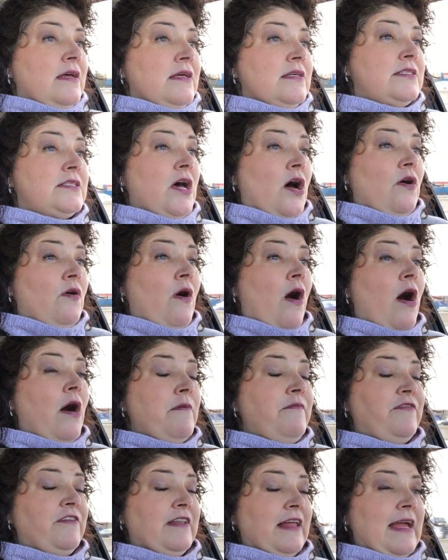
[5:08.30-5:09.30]
So
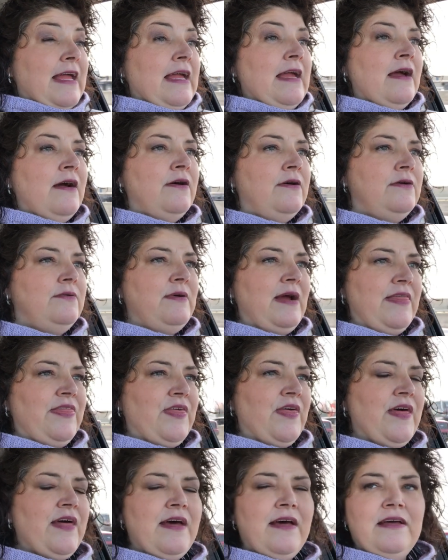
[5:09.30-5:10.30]
hopefully with
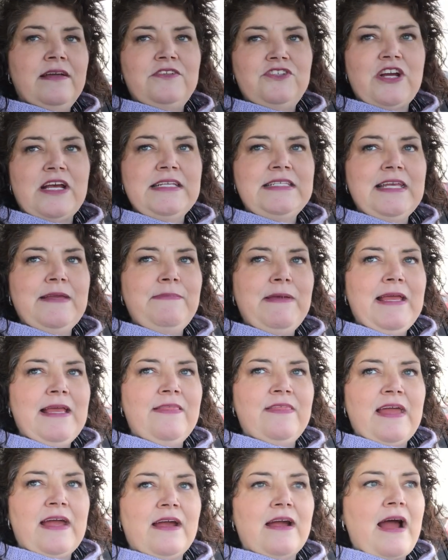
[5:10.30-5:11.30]
Tracy
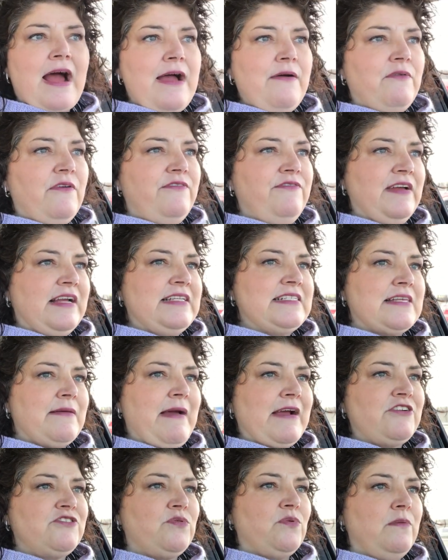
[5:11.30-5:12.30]
being there, I will fix some
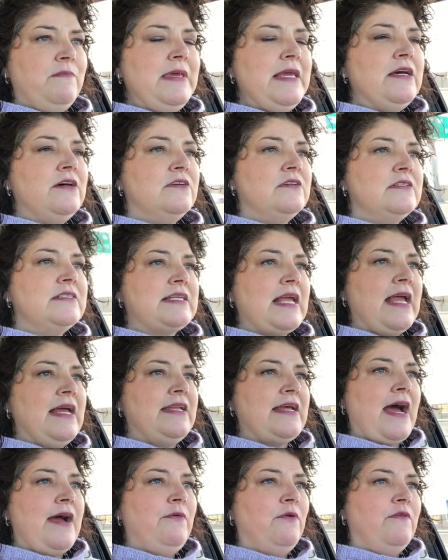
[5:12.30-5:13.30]
actual meals
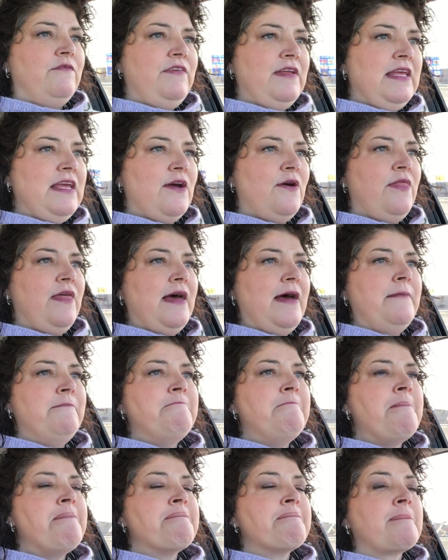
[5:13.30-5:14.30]
and I will video
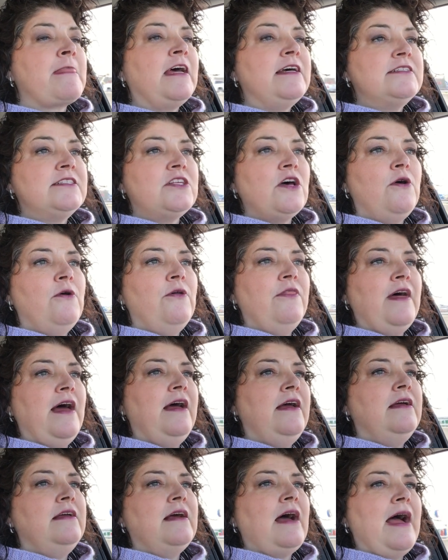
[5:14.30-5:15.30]
them so
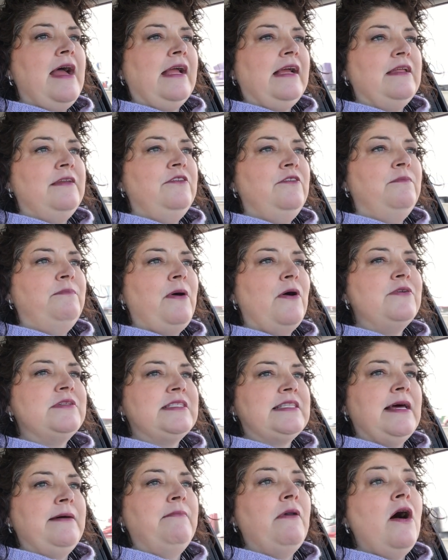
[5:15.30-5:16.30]
that I can
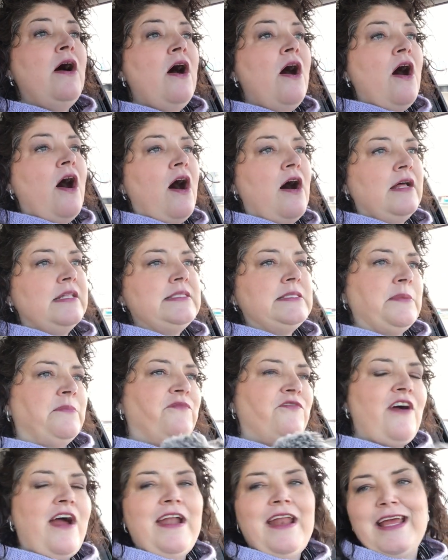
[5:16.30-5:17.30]
post them on
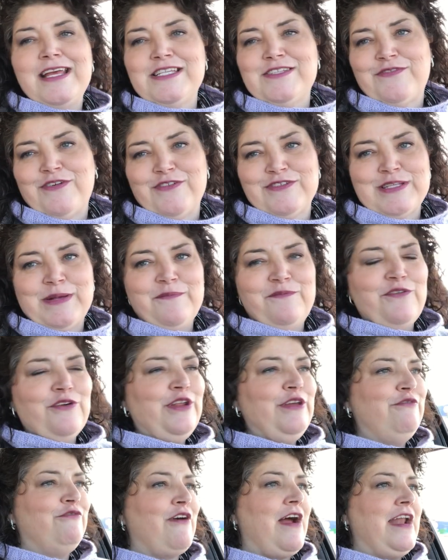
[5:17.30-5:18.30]
some Fridays for some
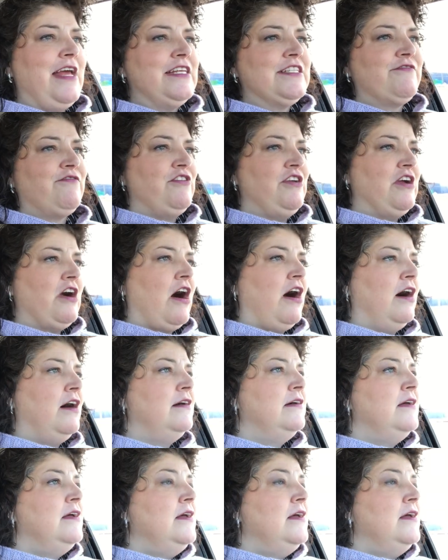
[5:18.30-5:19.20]
Foodie Fridays for y'all.